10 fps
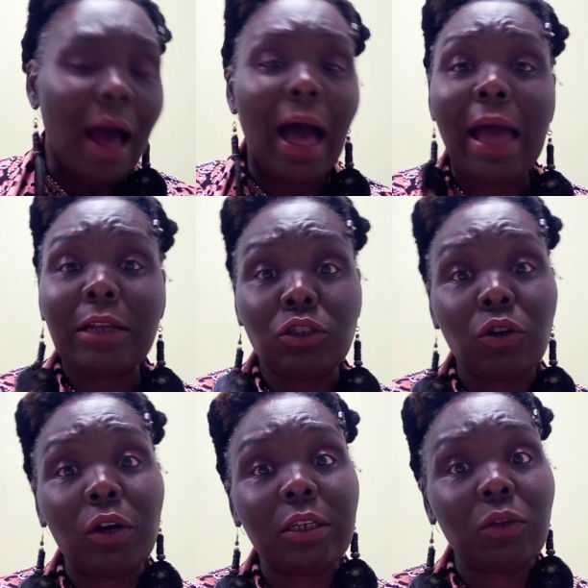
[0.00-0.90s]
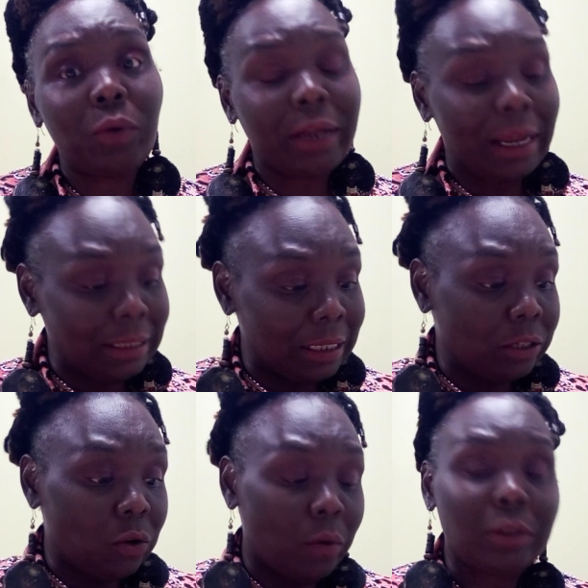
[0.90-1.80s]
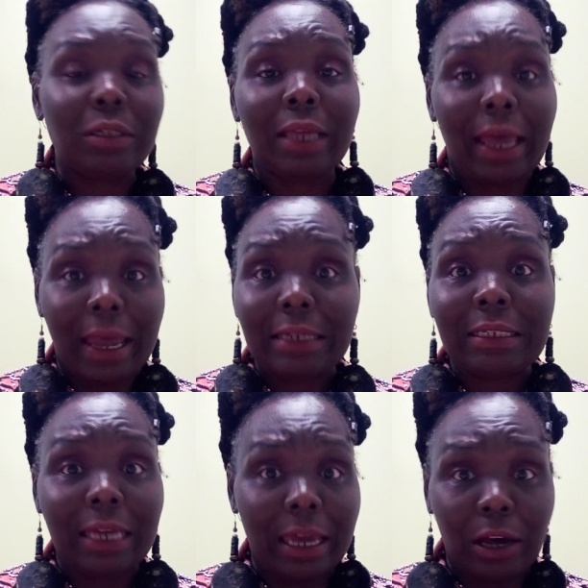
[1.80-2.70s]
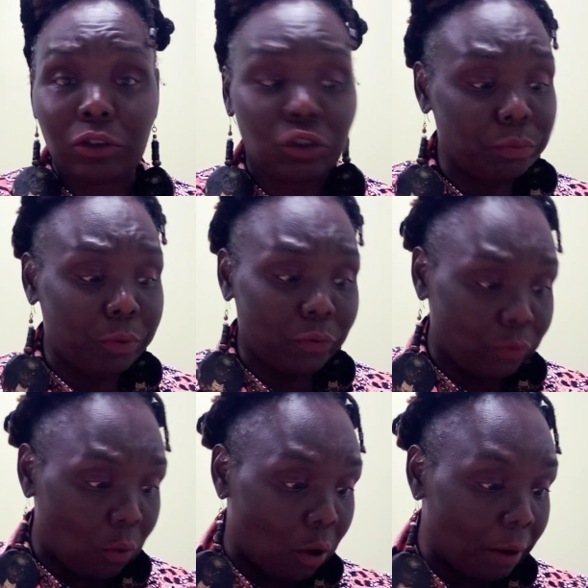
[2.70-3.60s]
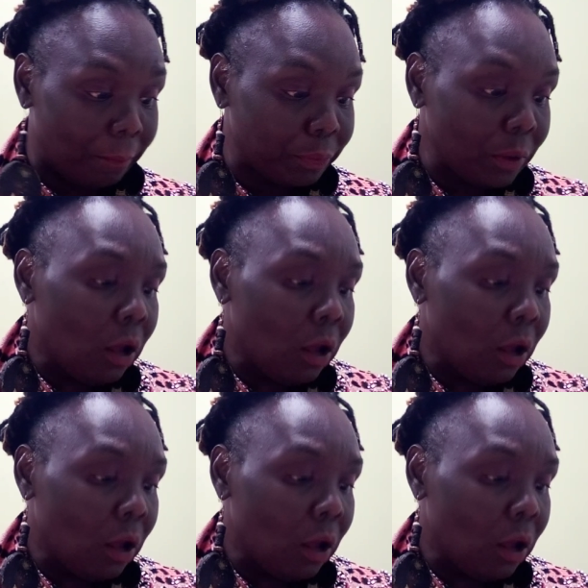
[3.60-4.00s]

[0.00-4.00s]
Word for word: I enjoyed it when I did going to the ATL to perform.